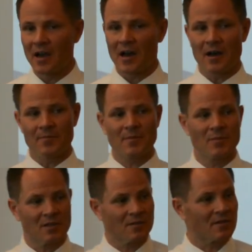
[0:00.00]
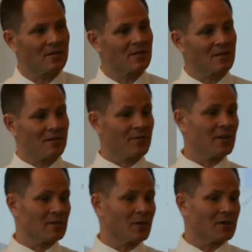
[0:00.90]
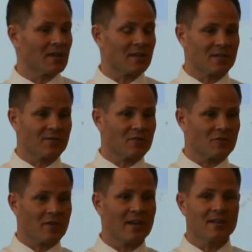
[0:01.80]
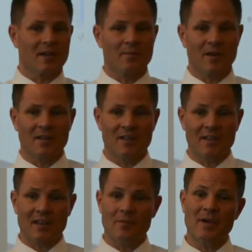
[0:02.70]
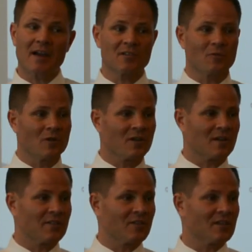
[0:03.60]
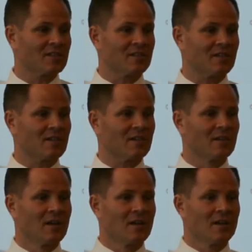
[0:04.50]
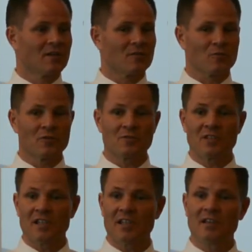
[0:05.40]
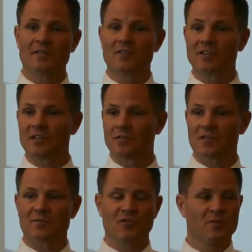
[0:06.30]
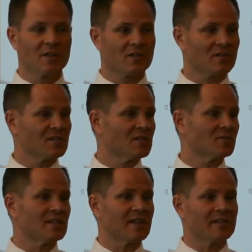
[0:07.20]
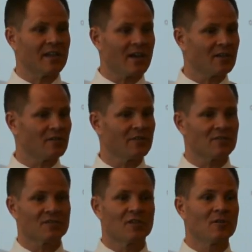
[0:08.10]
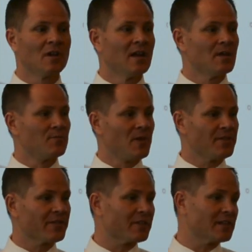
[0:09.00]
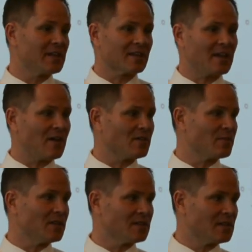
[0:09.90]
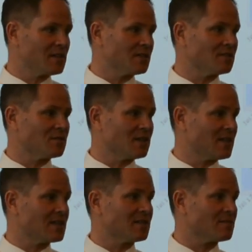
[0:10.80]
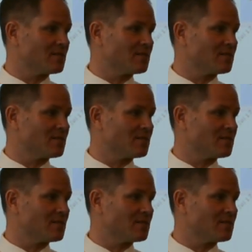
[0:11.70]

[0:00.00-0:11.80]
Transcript: Um, but the, the, failure mode, again, is if you train them and then they come back to work and there isn't a routine of continuous improvement, there is no daily huddle, there's no monthly accountability to getting